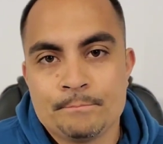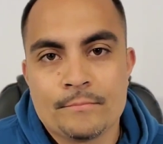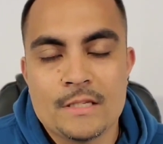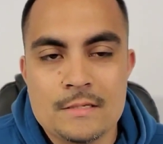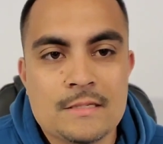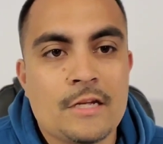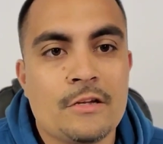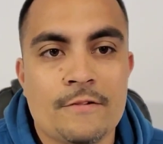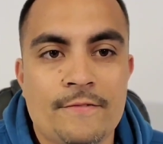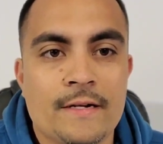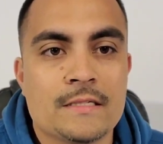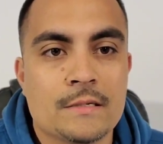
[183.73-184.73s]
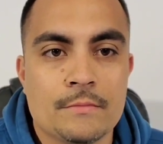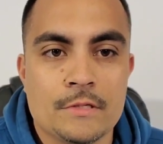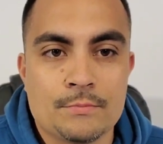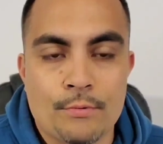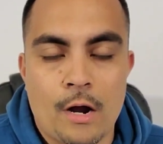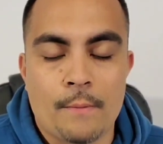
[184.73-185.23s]
This is how you can find some of these
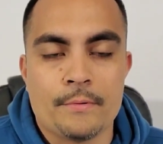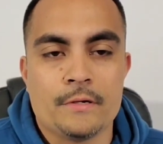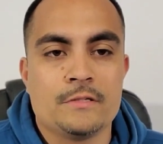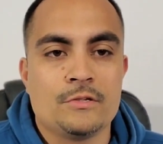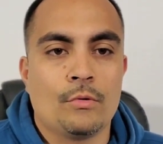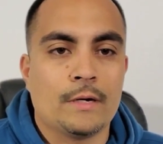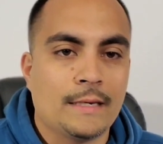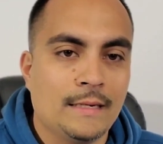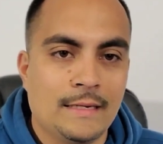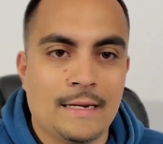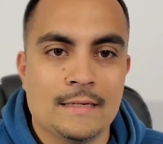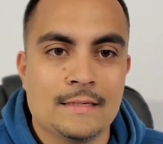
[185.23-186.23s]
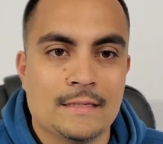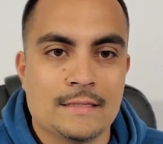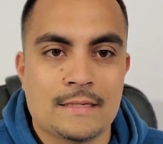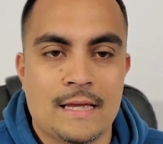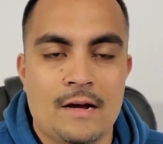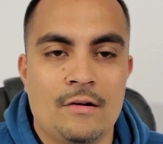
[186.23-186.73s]
properties. You want to get it at a
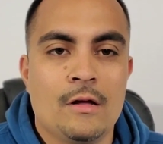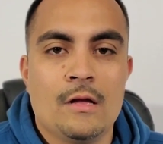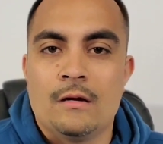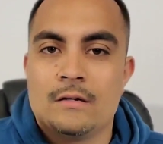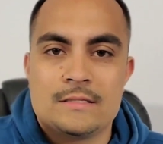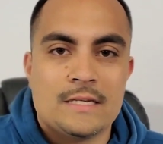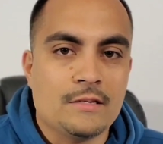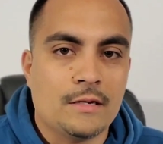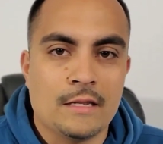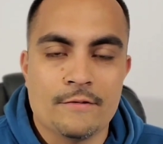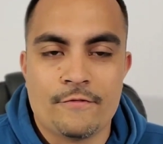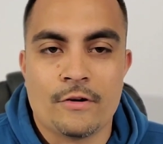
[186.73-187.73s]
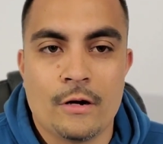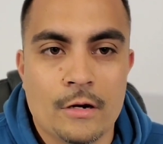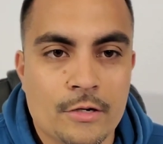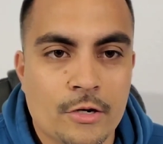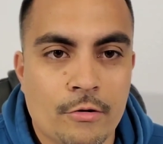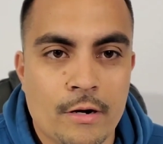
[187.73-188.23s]
discount. Let's say you get it for
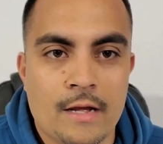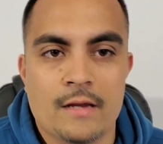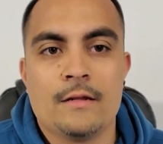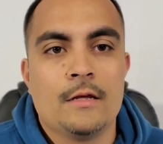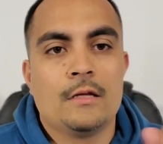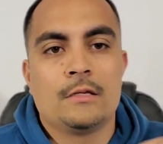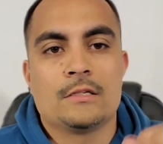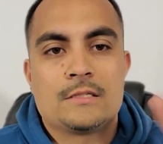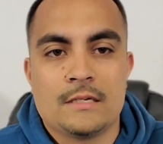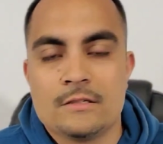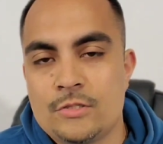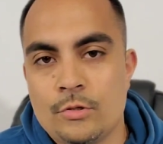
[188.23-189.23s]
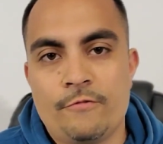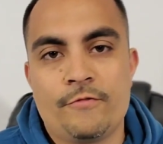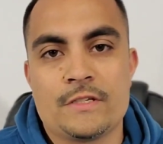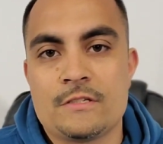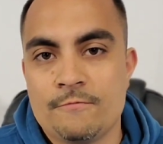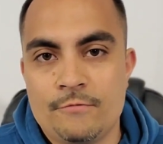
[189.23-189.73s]
100 grand, you sell it to a
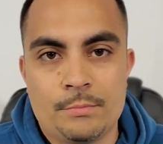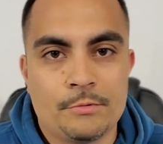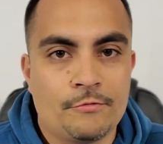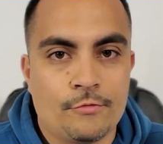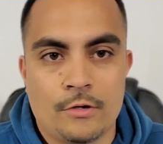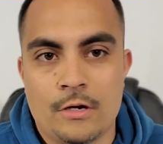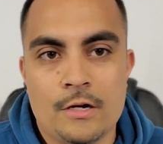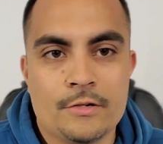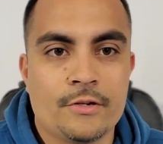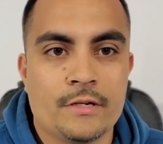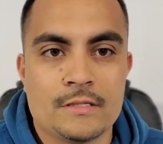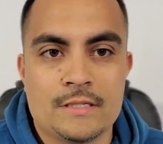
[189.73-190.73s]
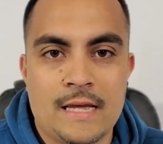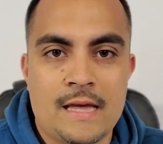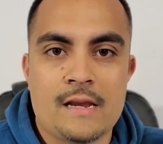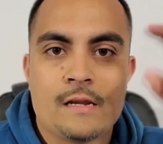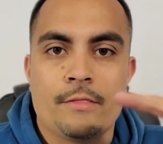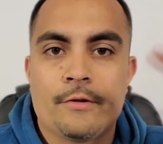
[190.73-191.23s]
fix and flipper for
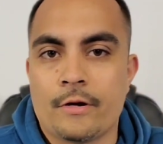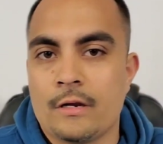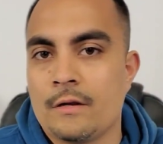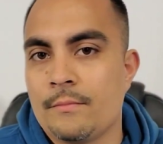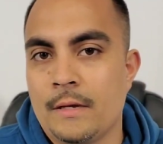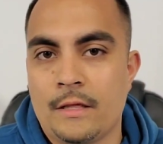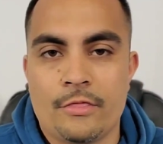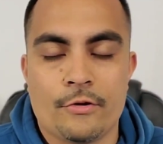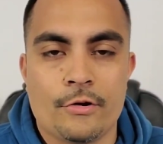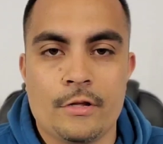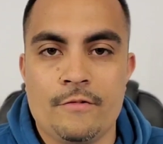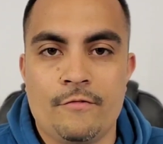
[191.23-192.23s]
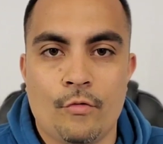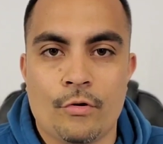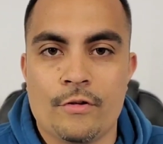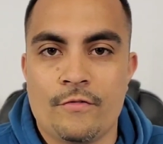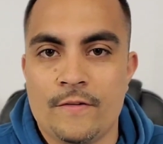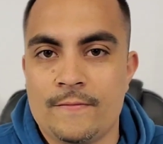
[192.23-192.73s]
110. They're going to make 30,
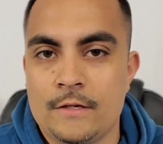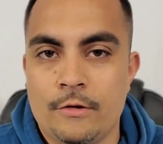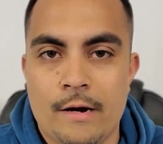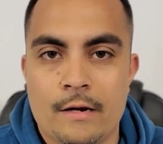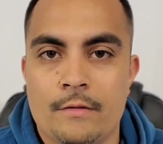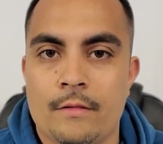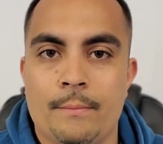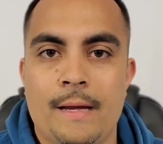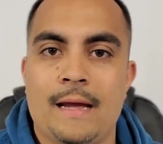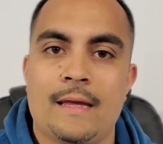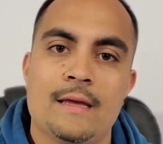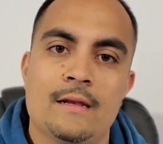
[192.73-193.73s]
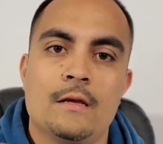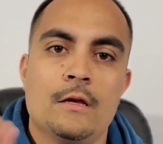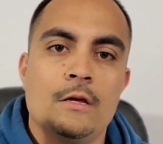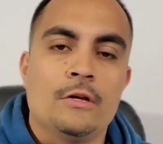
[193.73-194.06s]
40, 50 grand on the back end.